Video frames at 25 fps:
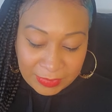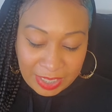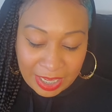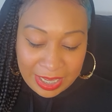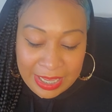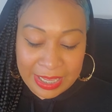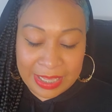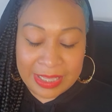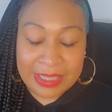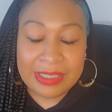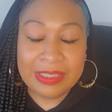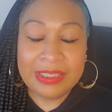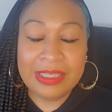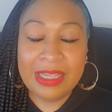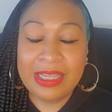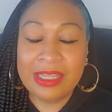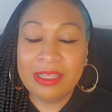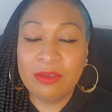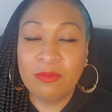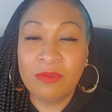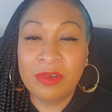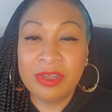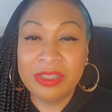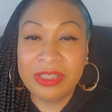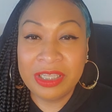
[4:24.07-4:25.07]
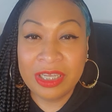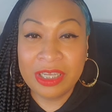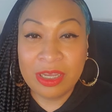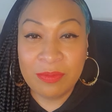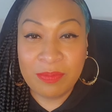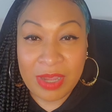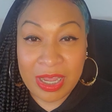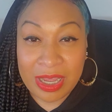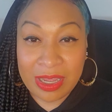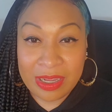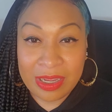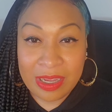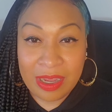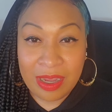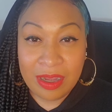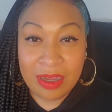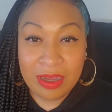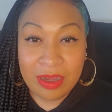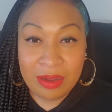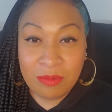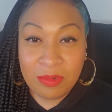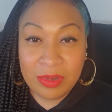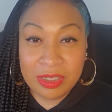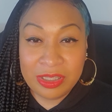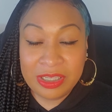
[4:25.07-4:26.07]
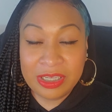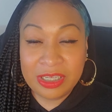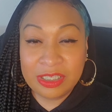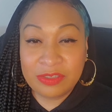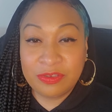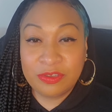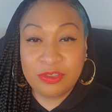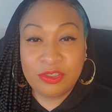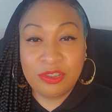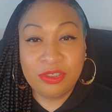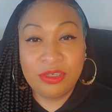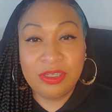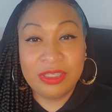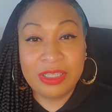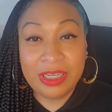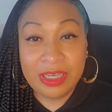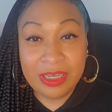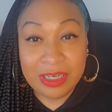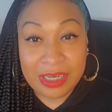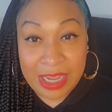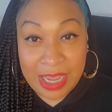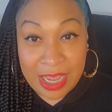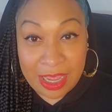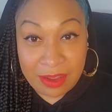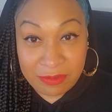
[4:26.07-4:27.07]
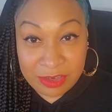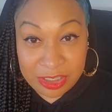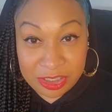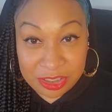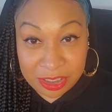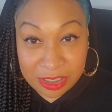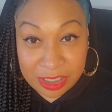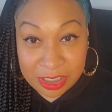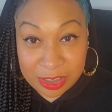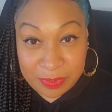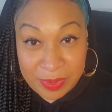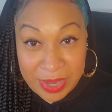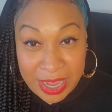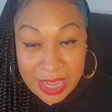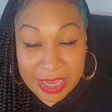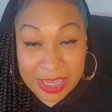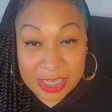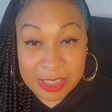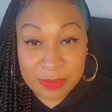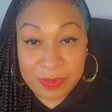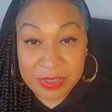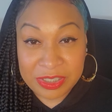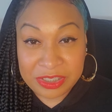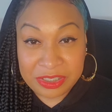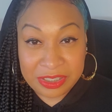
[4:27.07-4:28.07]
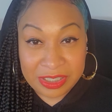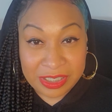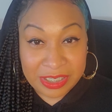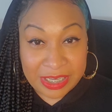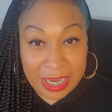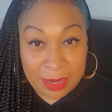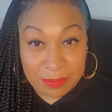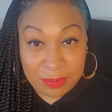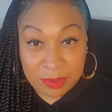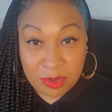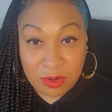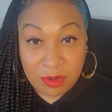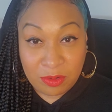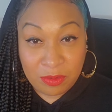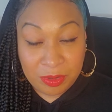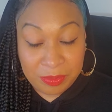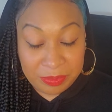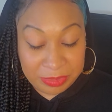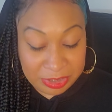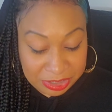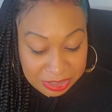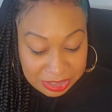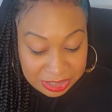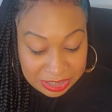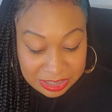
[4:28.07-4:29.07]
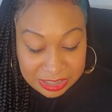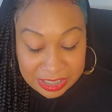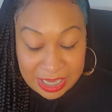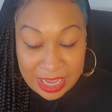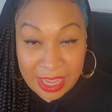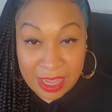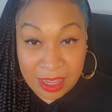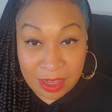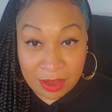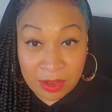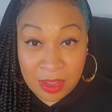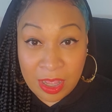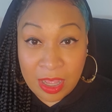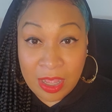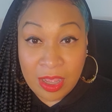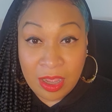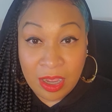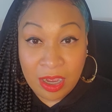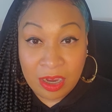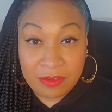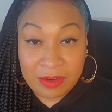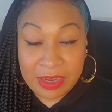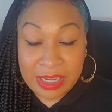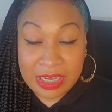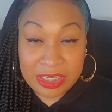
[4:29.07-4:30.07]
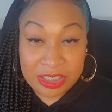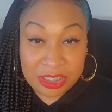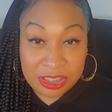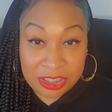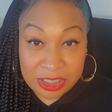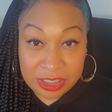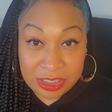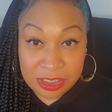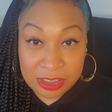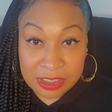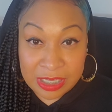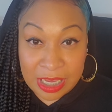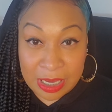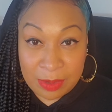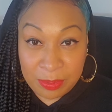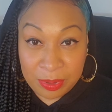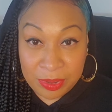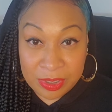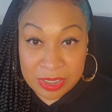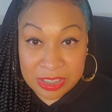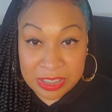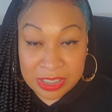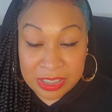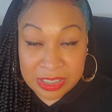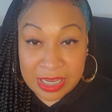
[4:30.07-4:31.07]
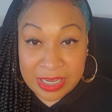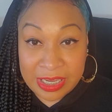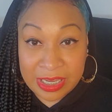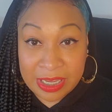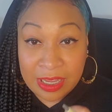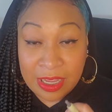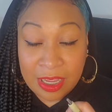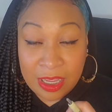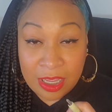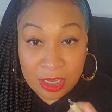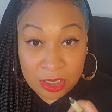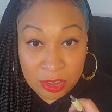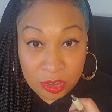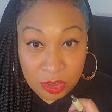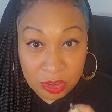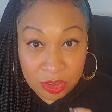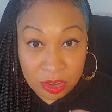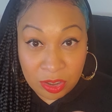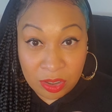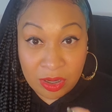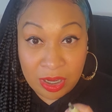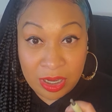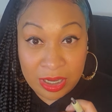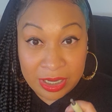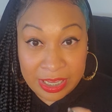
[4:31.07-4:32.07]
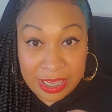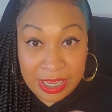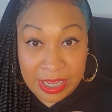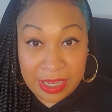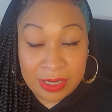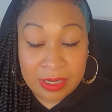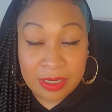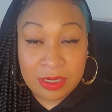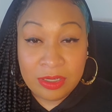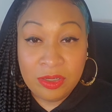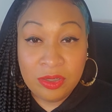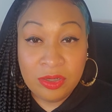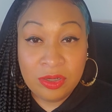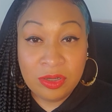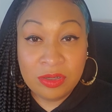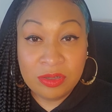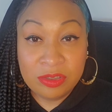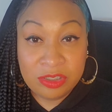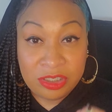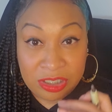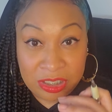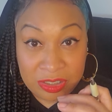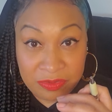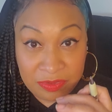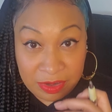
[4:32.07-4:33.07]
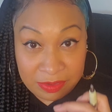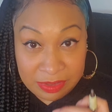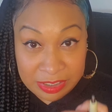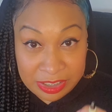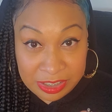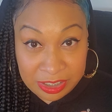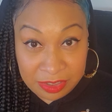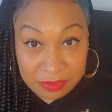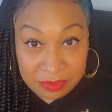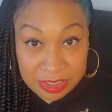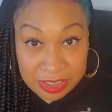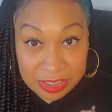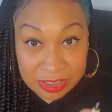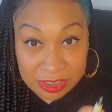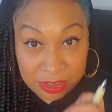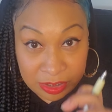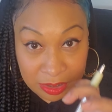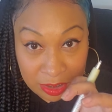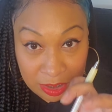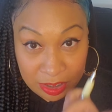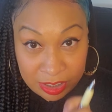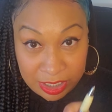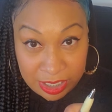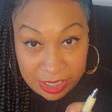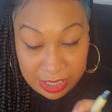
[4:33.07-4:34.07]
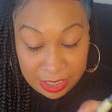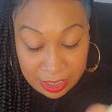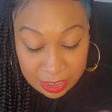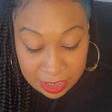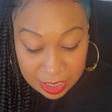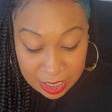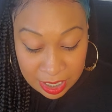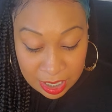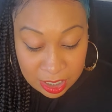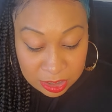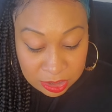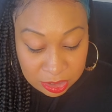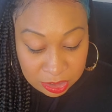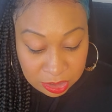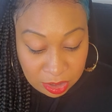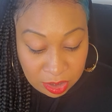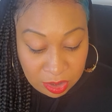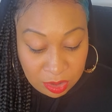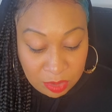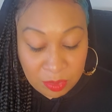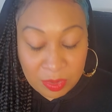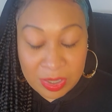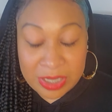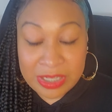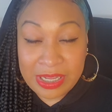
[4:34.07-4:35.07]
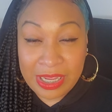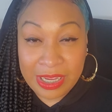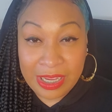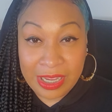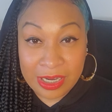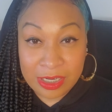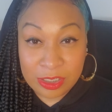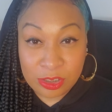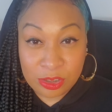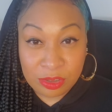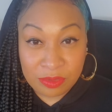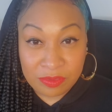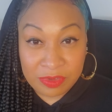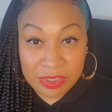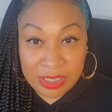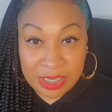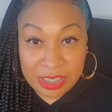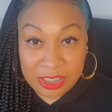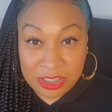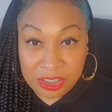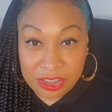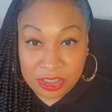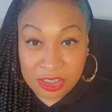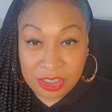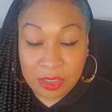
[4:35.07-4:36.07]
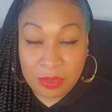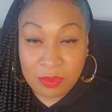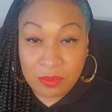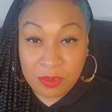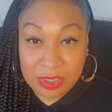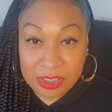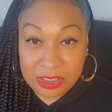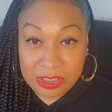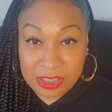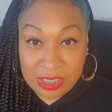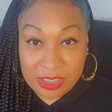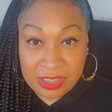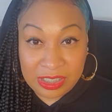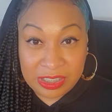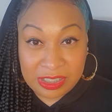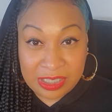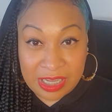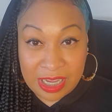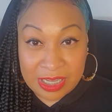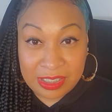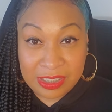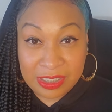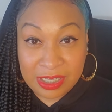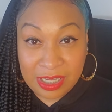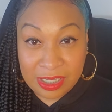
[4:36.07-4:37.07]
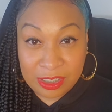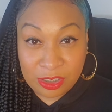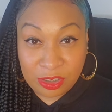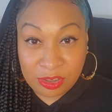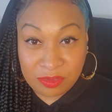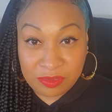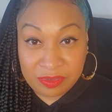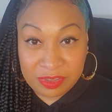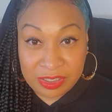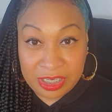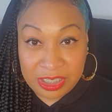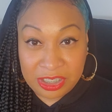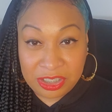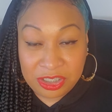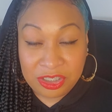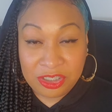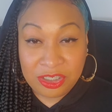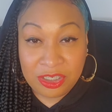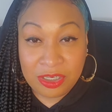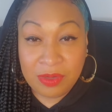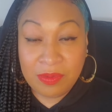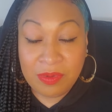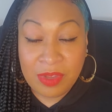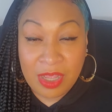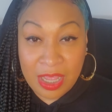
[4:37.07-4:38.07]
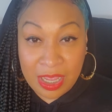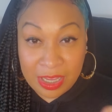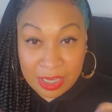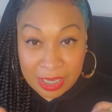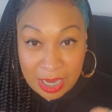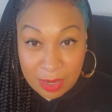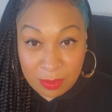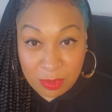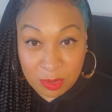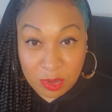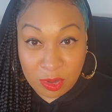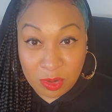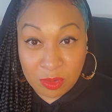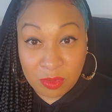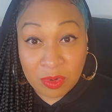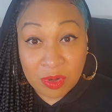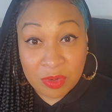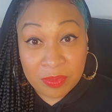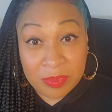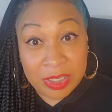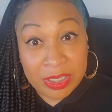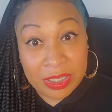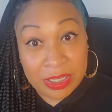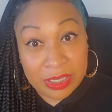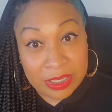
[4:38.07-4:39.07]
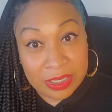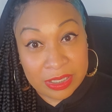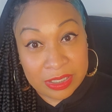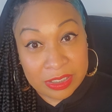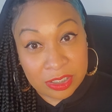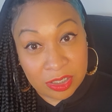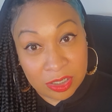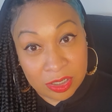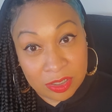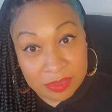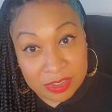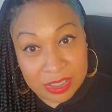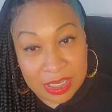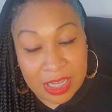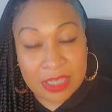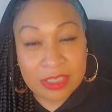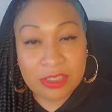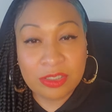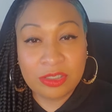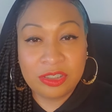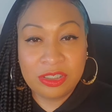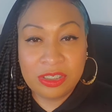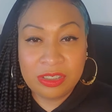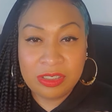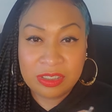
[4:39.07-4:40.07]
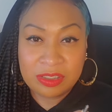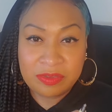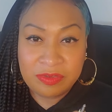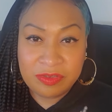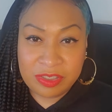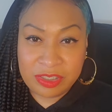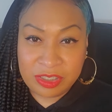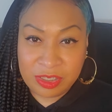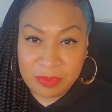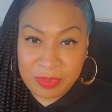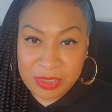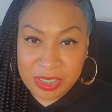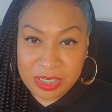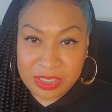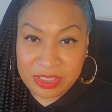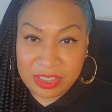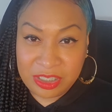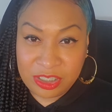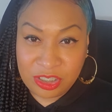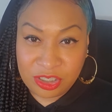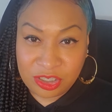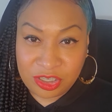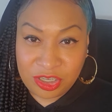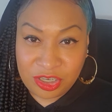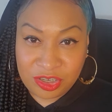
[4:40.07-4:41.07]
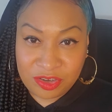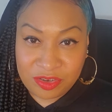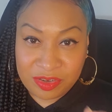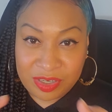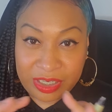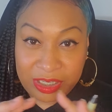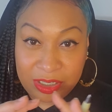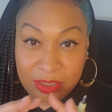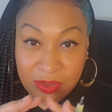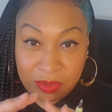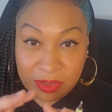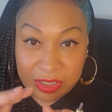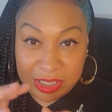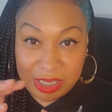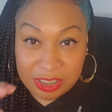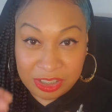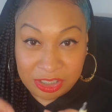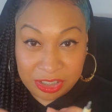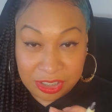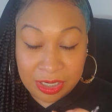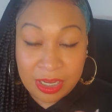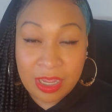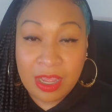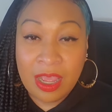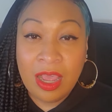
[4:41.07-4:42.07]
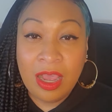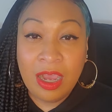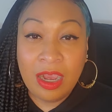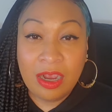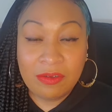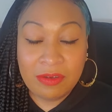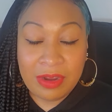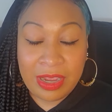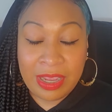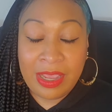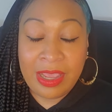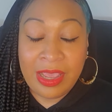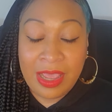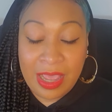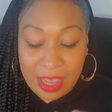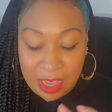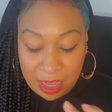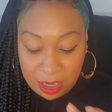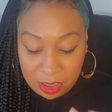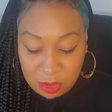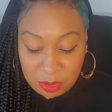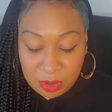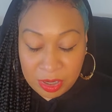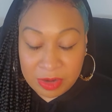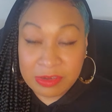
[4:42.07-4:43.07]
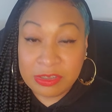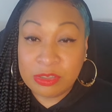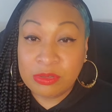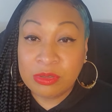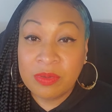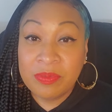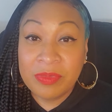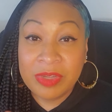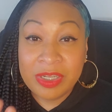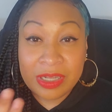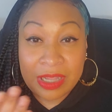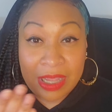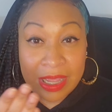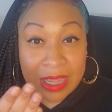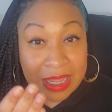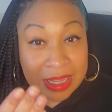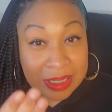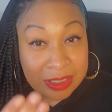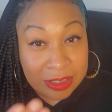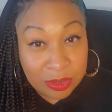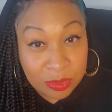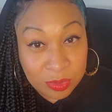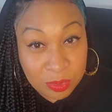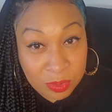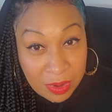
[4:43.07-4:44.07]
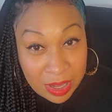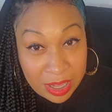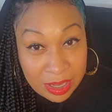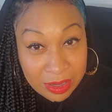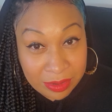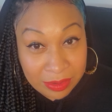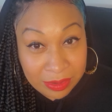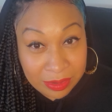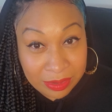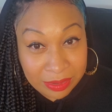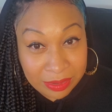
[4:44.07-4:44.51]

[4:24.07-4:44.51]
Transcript: and then one thing about uh, one thing is for sure they're gonna have each other's back especially the capricorn woman she's down all right she's the type person that you know again you know she's very serious okay so when they get into a relationship once they decide to get into a relationship capricorn woman is earth sign so she looks for stability security all that shit all right aquarius woman as well